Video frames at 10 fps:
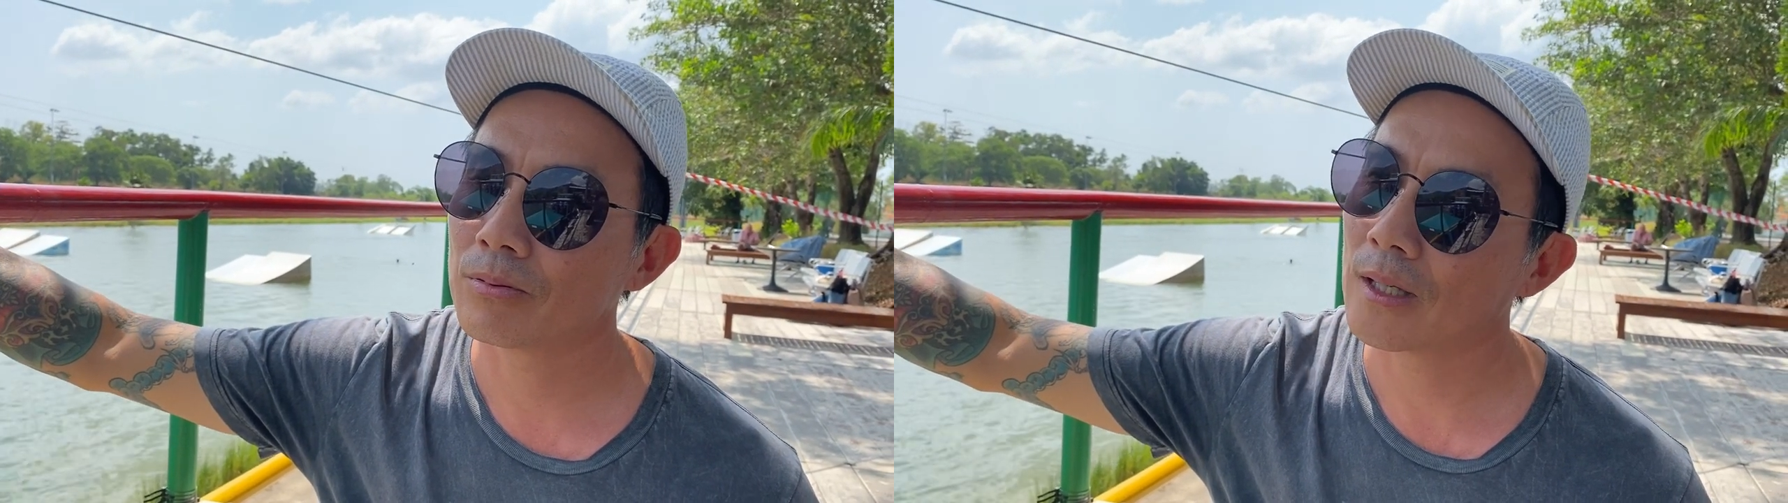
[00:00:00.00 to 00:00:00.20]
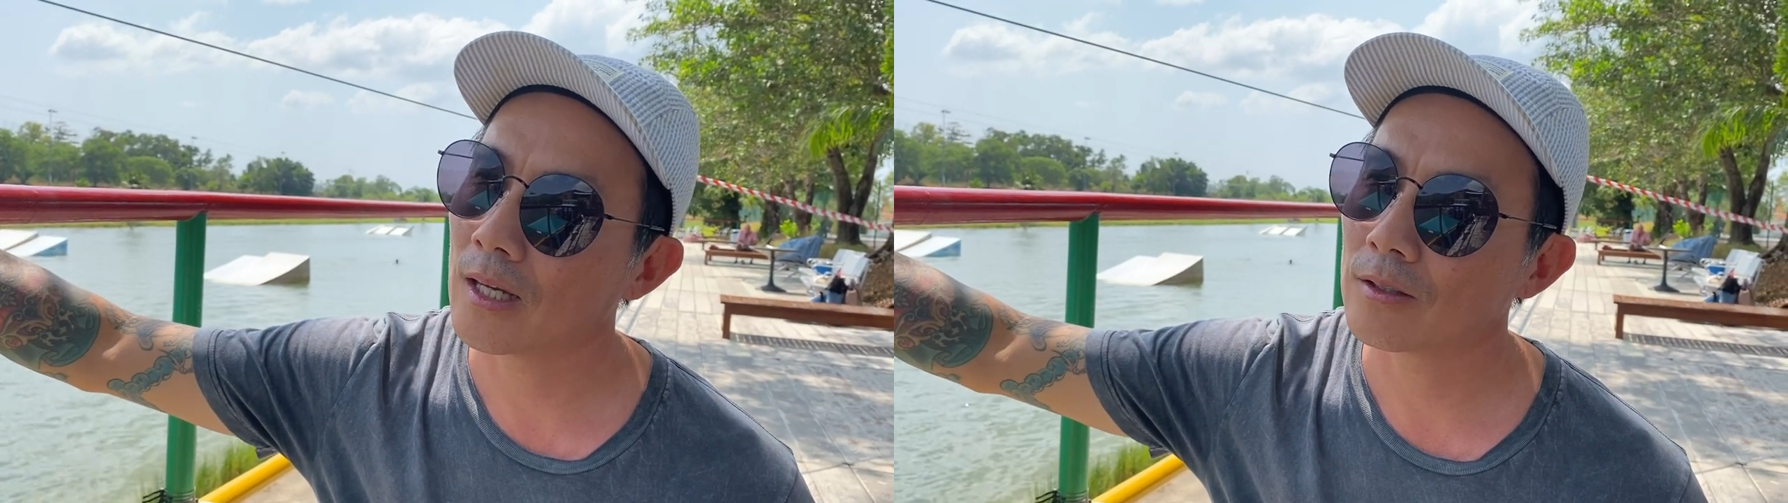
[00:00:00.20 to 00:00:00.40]

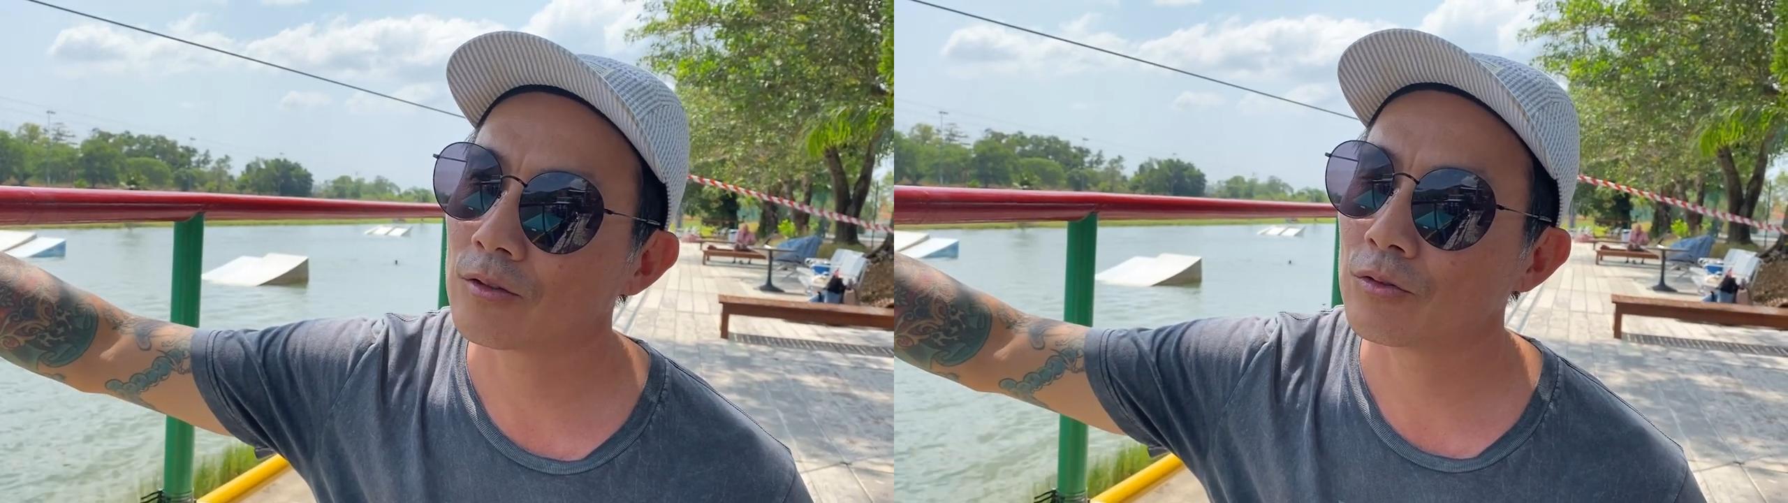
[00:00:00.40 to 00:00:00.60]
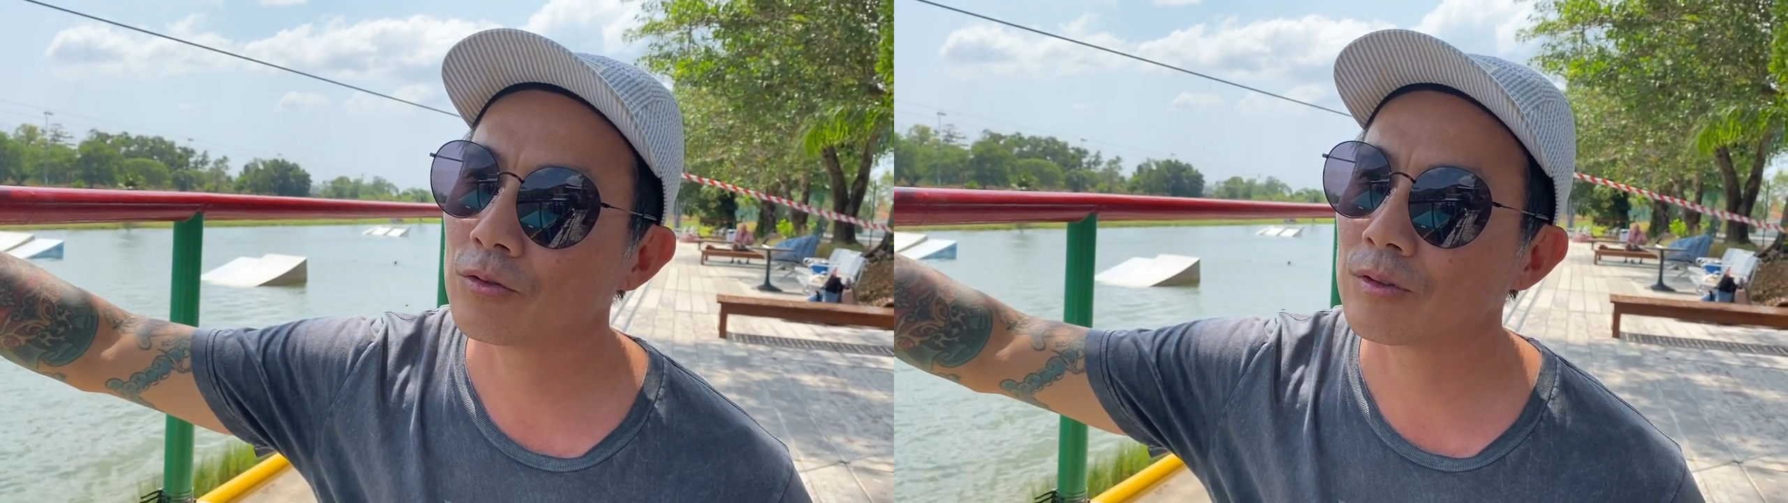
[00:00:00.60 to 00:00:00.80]
yeah
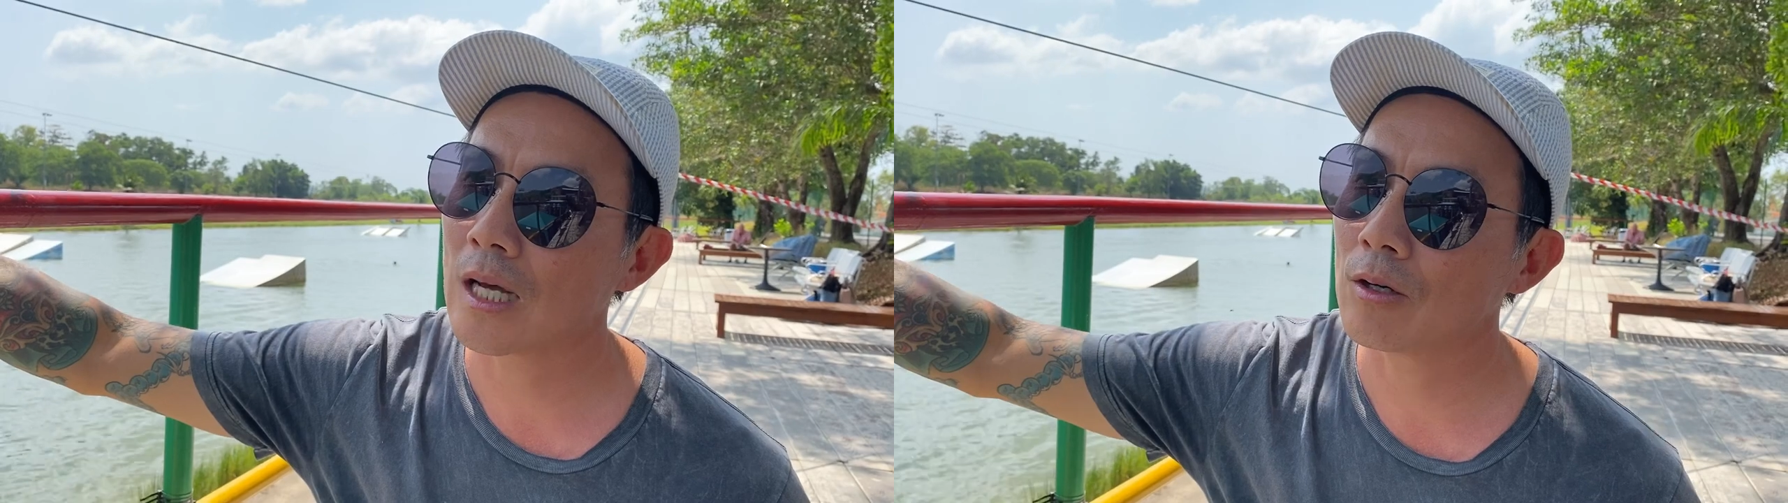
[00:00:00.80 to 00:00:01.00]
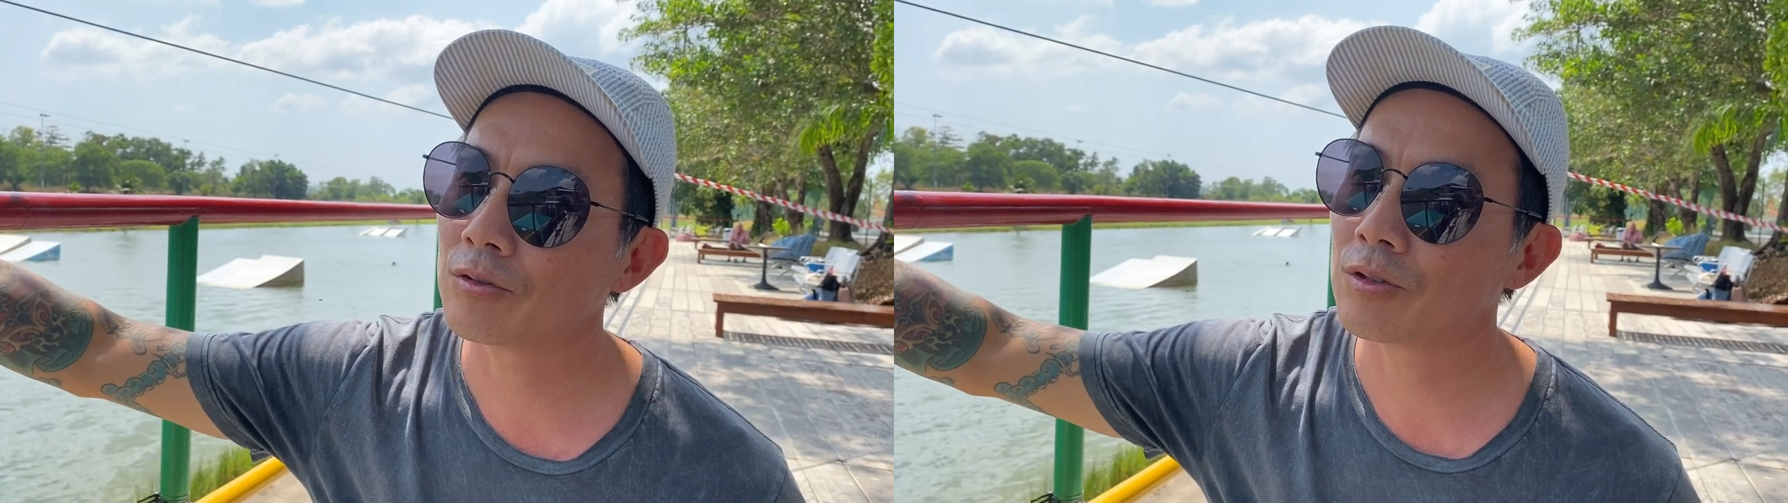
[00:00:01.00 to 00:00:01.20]

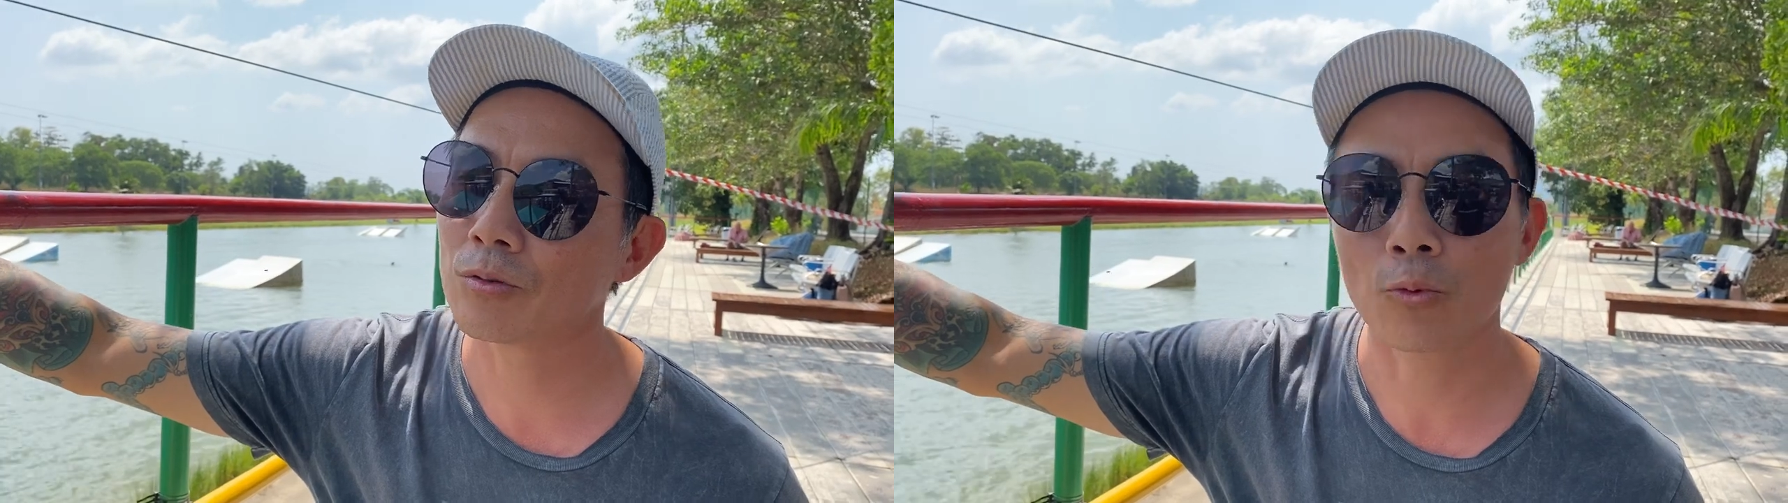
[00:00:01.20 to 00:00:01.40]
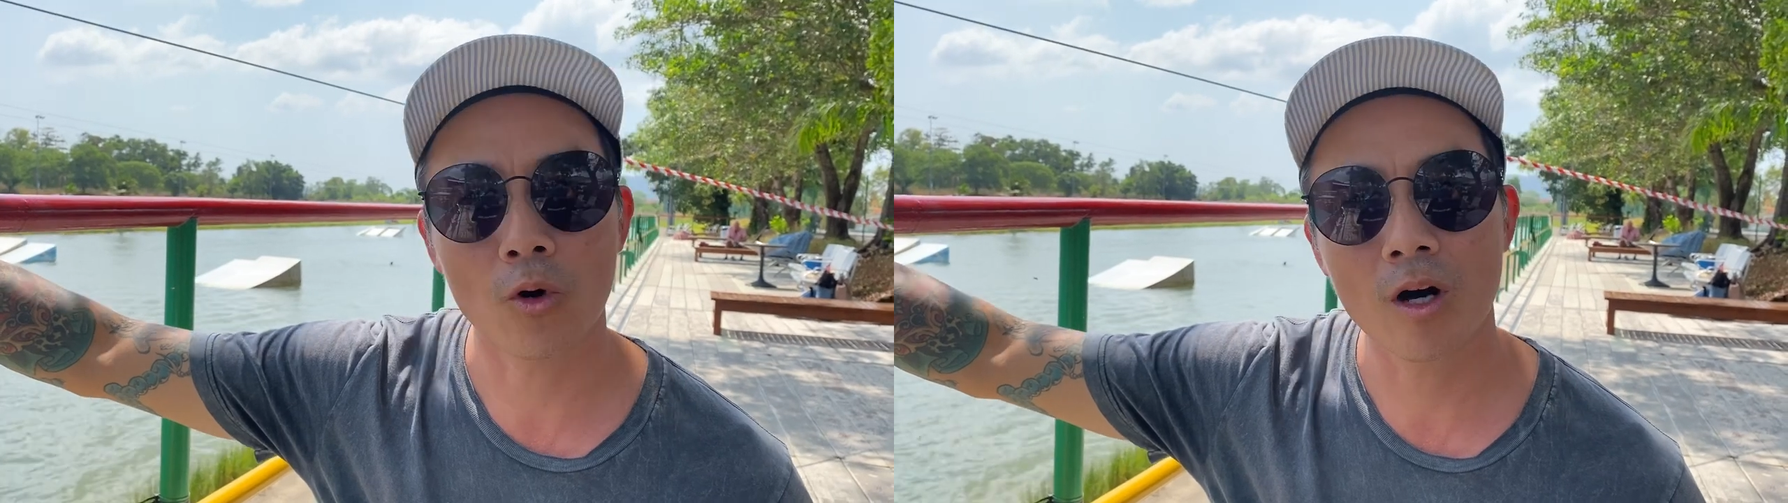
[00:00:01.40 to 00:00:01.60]

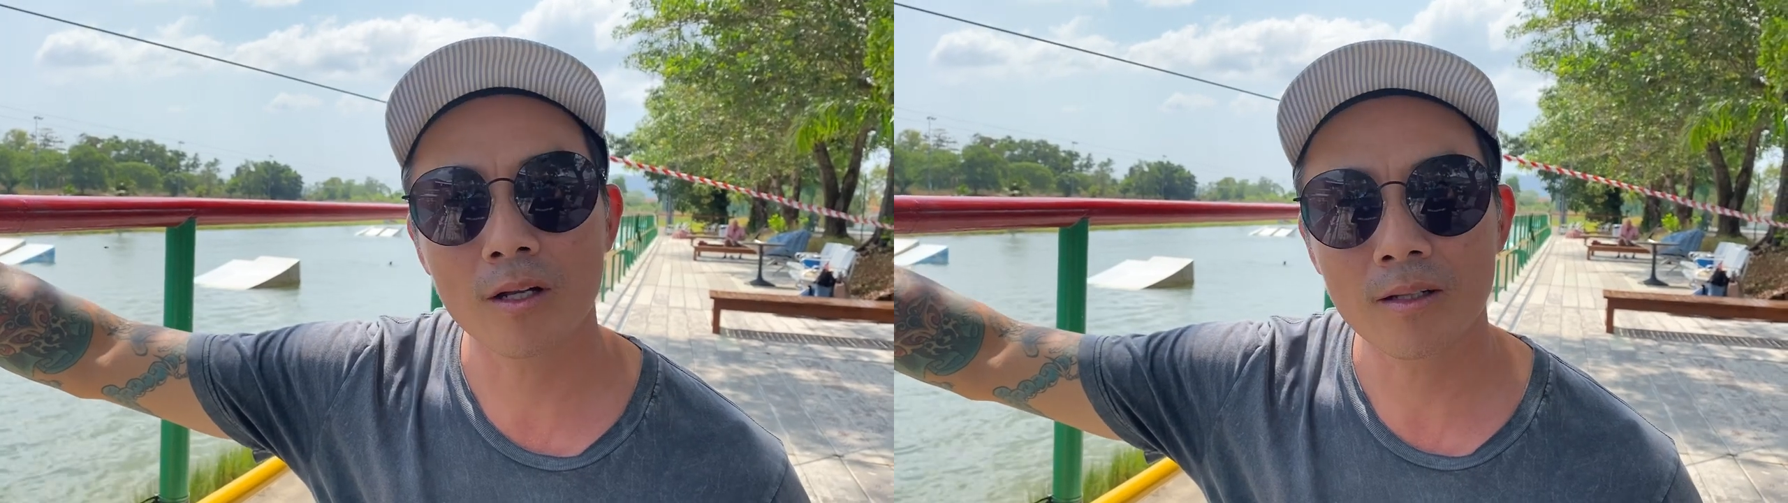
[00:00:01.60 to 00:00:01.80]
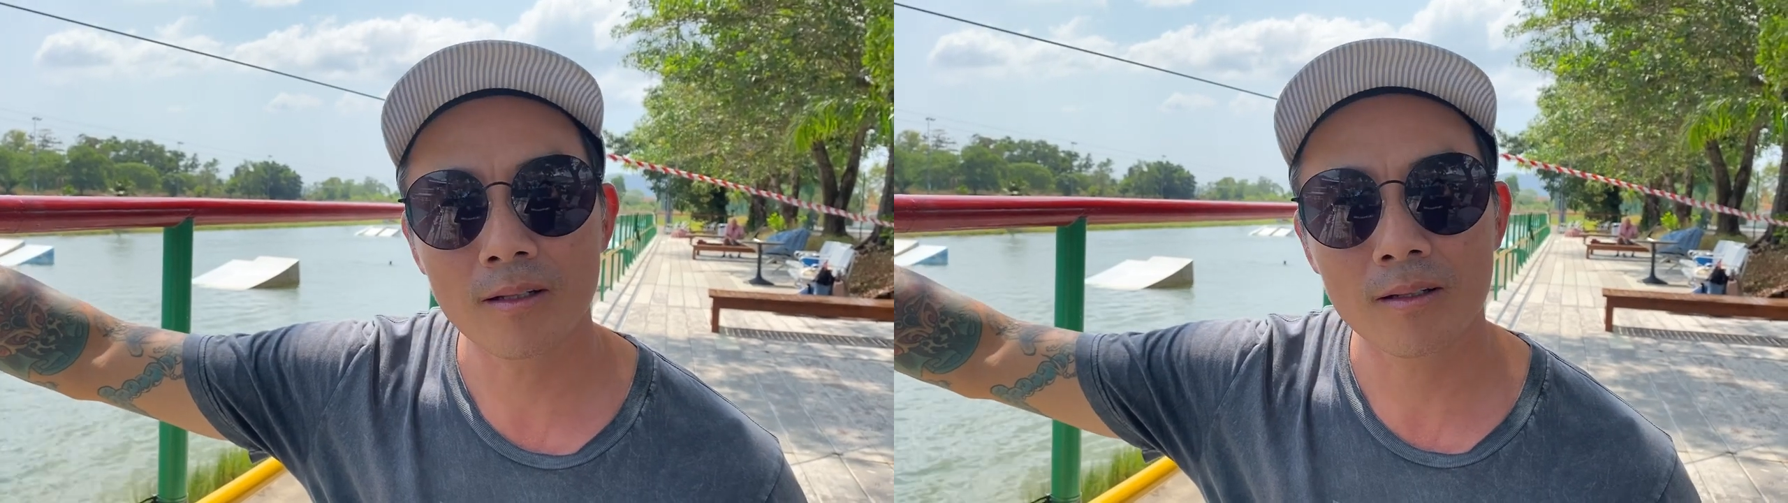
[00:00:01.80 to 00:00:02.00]

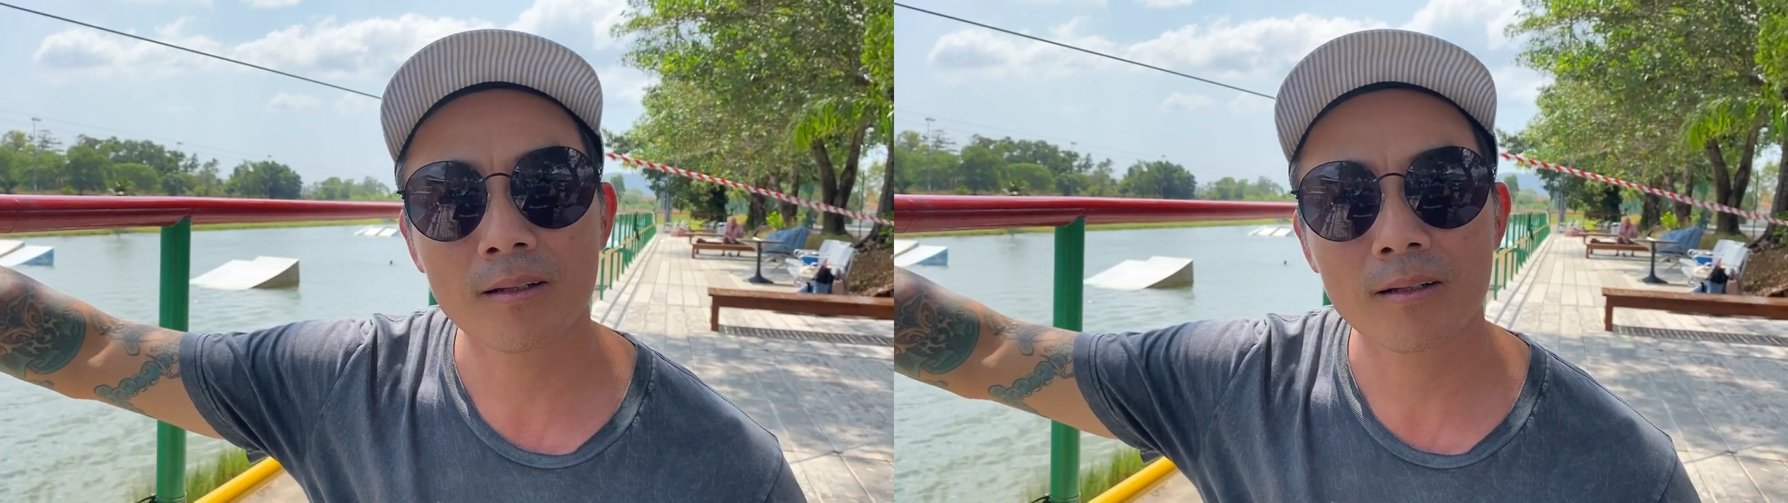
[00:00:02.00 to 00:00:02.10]
2001